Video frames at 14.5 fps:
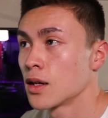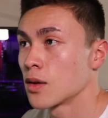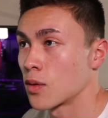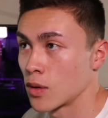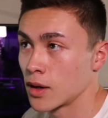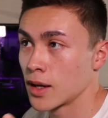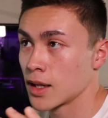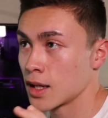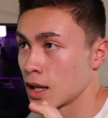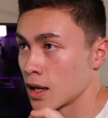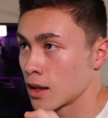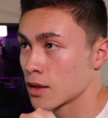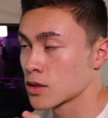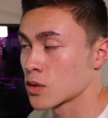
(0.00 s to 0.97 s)
or
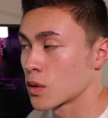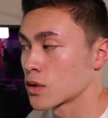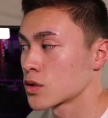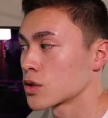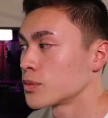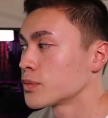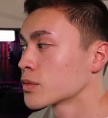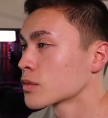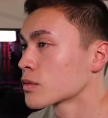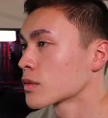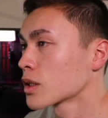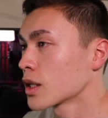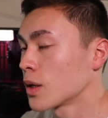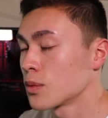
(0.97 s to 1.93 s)
aka the storage room,
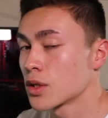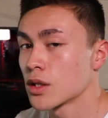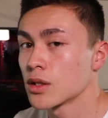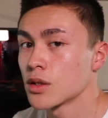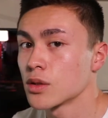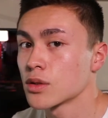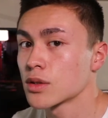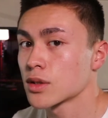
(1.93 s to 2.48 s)
that we could use.